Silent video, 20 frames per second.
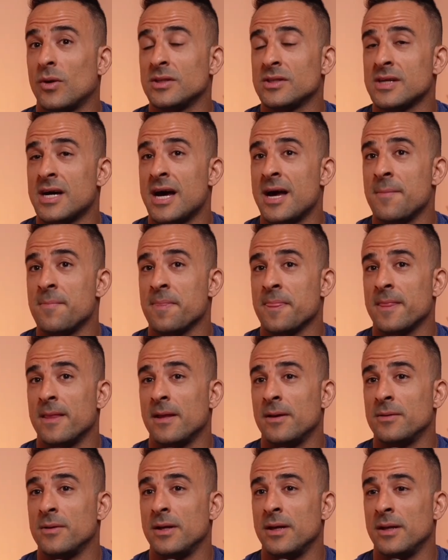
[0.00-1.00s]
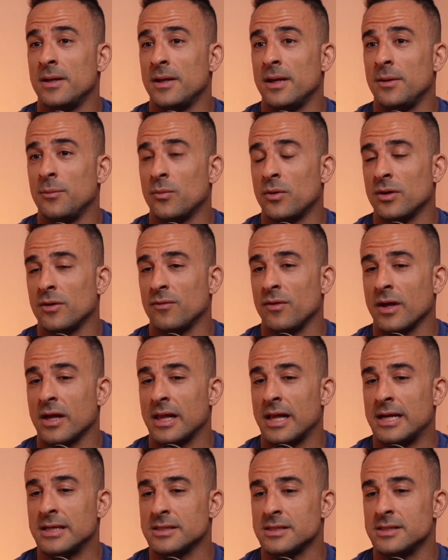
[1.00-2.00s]
time in one of the
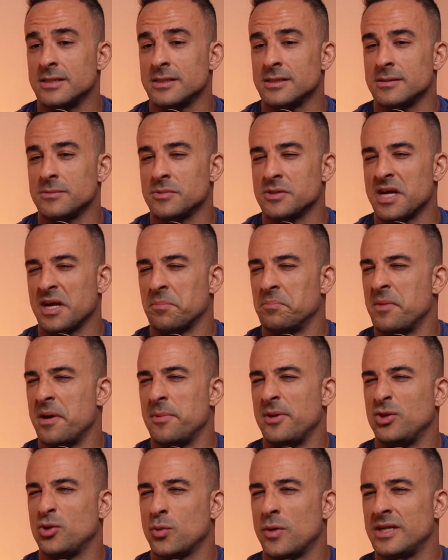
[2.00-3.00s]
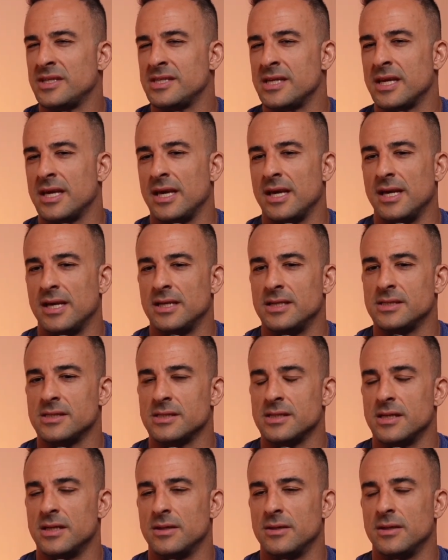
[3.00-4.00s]
classes, it was like maybe 20 kids.
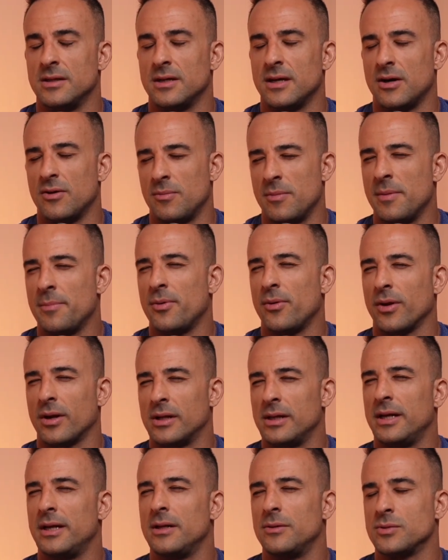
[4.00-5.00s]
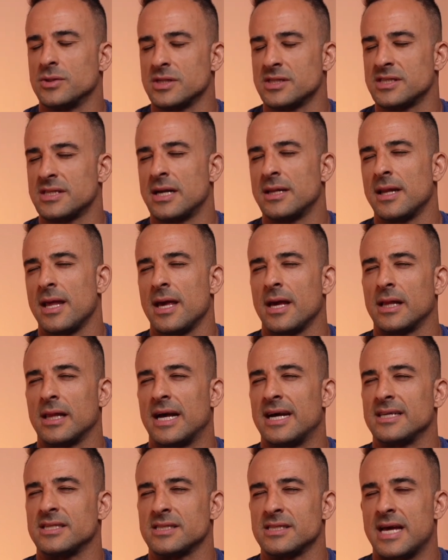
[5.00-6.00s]
I remember it clearly. It was a Sunday
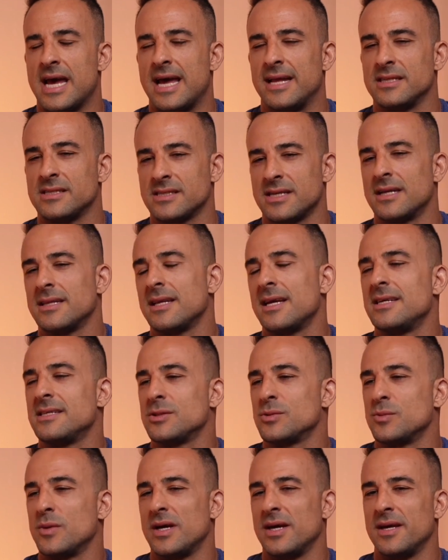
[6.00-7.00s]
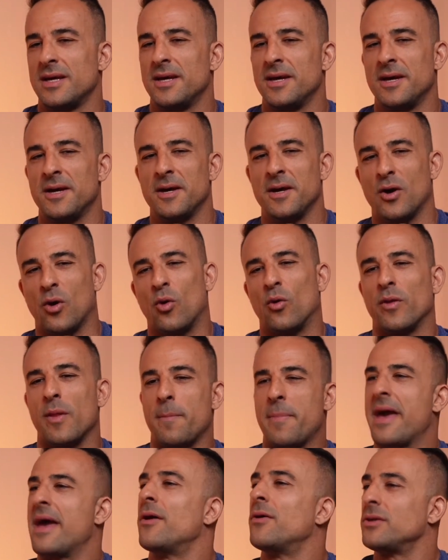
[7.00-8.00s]
class, and Sundays where all the
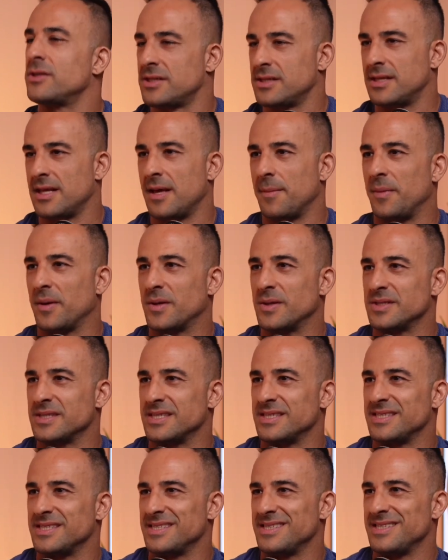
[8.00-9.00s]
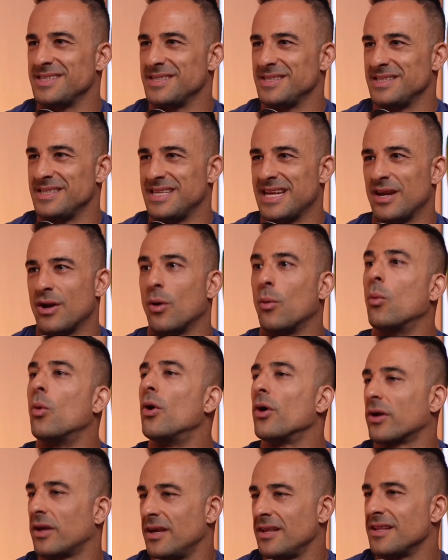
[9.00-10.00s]
parents are there because they're not
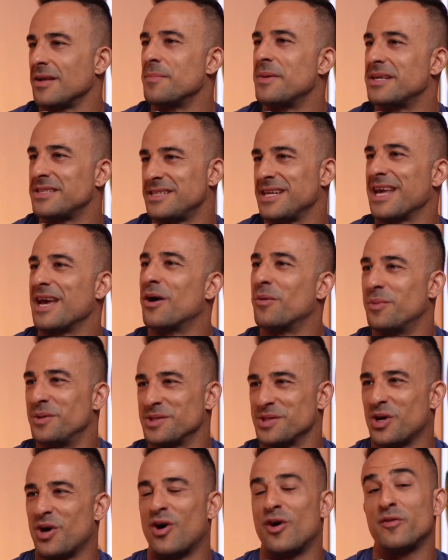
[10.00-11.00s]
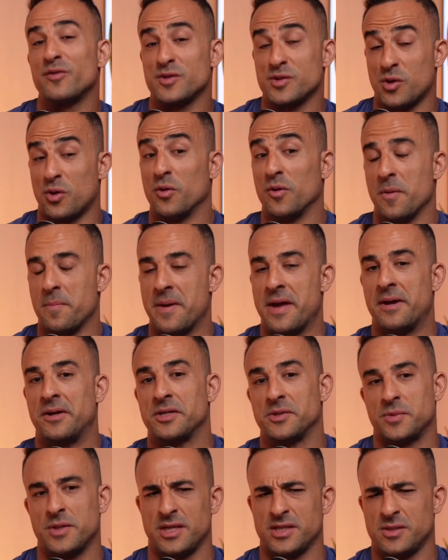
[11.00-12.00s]
working. Domestic helpers are off, so all the
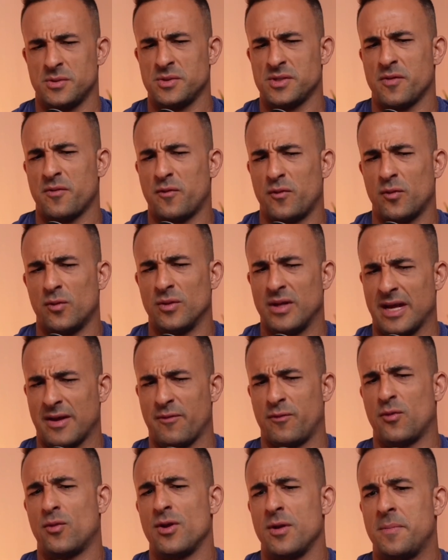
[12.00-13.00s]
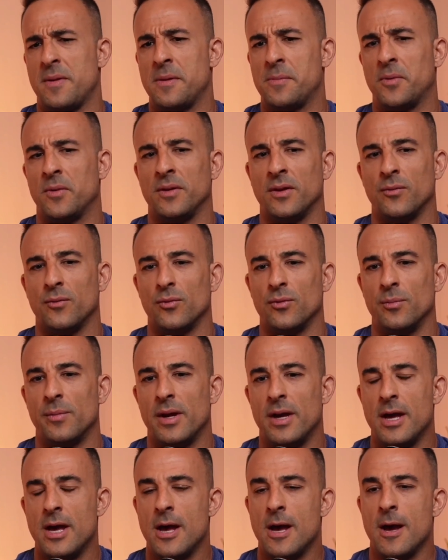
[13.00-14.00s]
parents were there. So it was a full, like 40 people in the room.
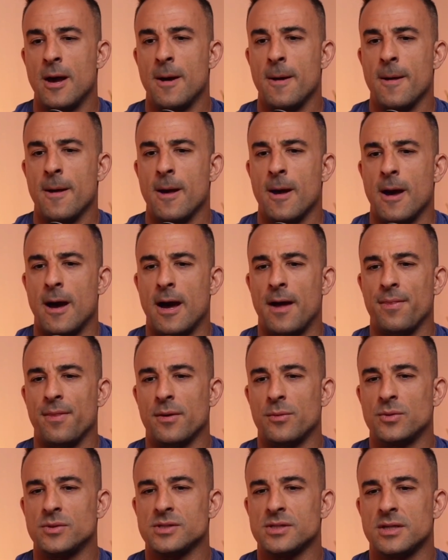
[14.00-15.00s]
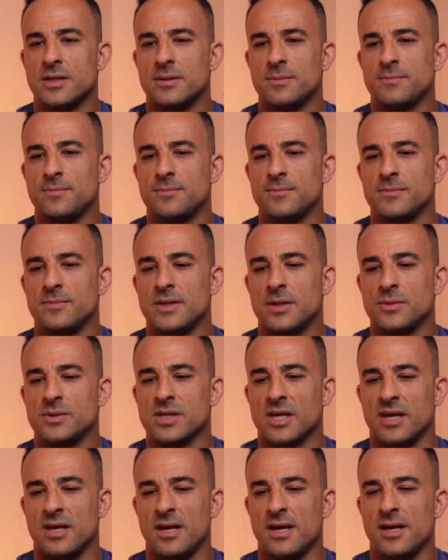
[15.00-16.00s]
And there was a
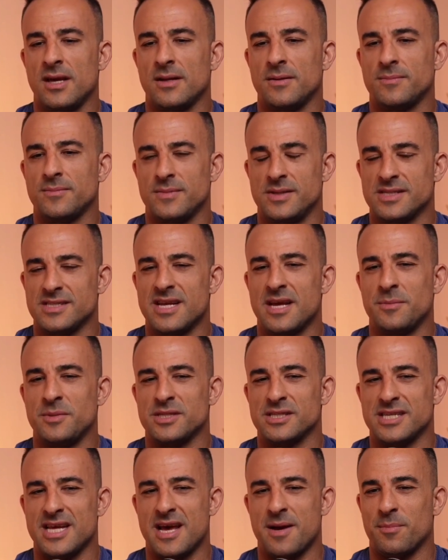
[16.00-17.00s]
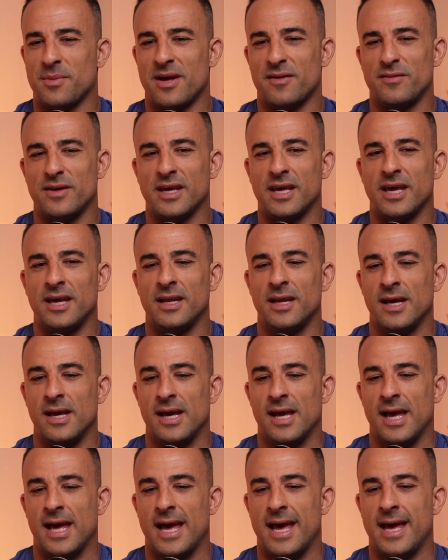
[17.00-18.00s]
kid. His name is Sam, lovely kid,
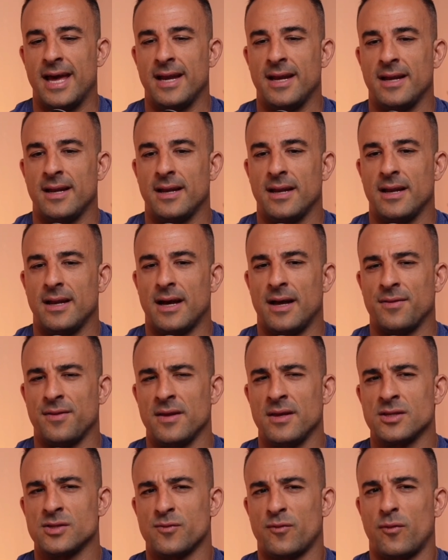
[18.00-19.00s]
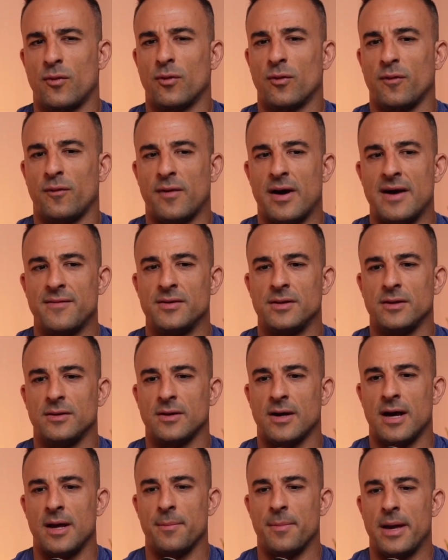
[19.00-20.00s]
and I think it's 4 or 5 at the
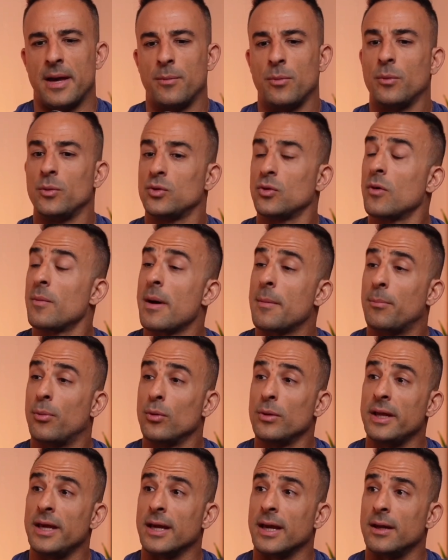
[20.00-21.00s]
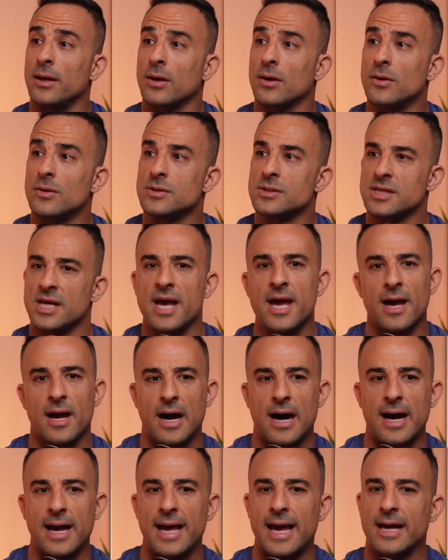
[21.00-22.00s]
time. And we were talking about bullying, and he goes, "Yeah,
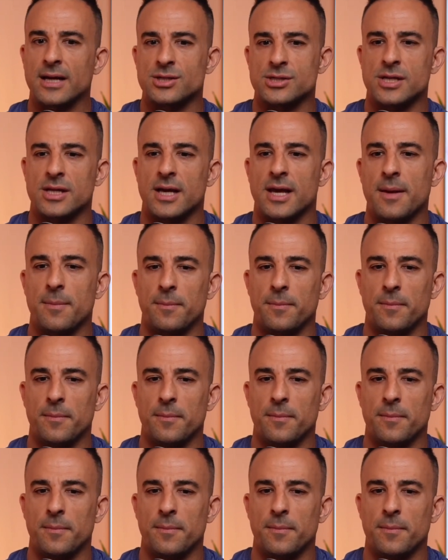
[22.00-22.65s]
I actually get